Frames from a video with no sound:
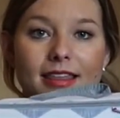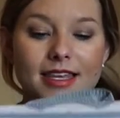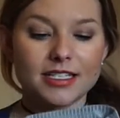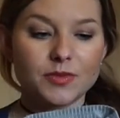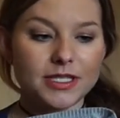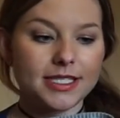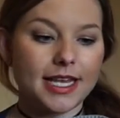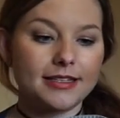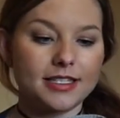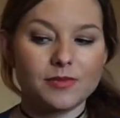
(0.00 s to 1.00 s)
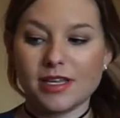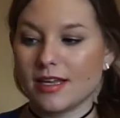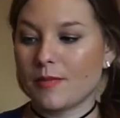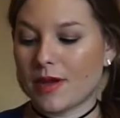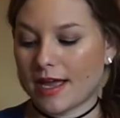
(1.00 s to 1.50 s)
This was sent to
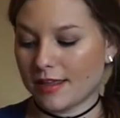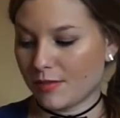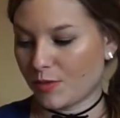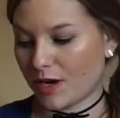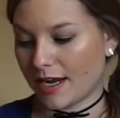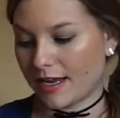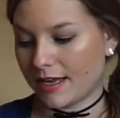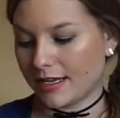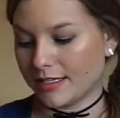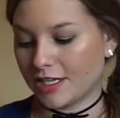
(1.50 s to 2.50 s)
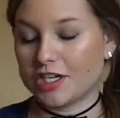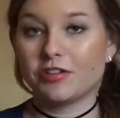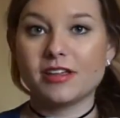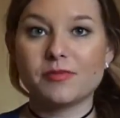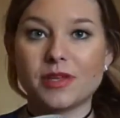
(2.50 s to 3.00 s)
me by the brand
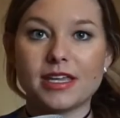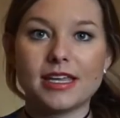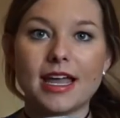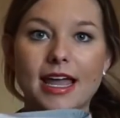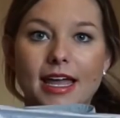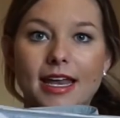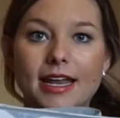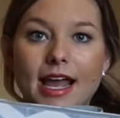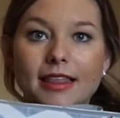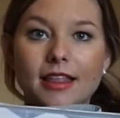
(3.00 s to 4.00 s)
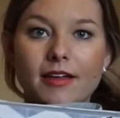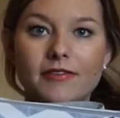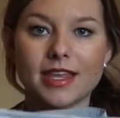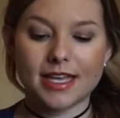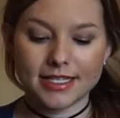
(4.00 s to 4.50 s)
Cutie Bee, and I
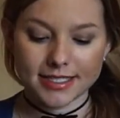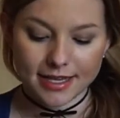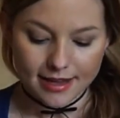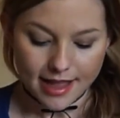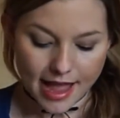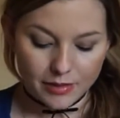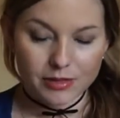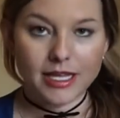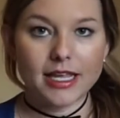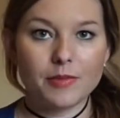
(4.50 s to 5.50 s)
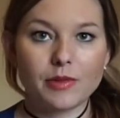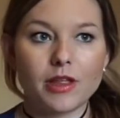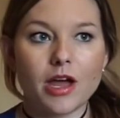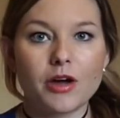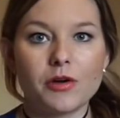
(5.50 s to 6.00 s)
love this. I will link it
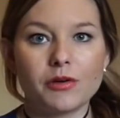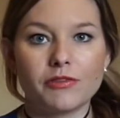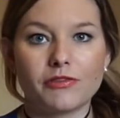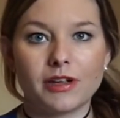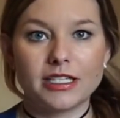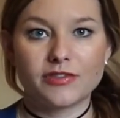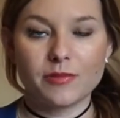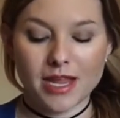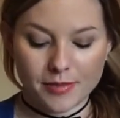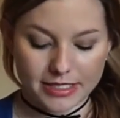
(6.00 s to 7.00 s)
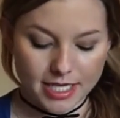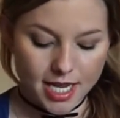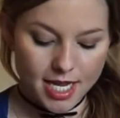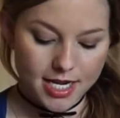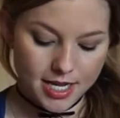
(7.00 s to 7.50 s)
below. It's from
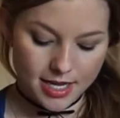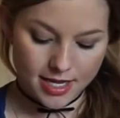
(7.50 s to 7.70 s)
Amazon.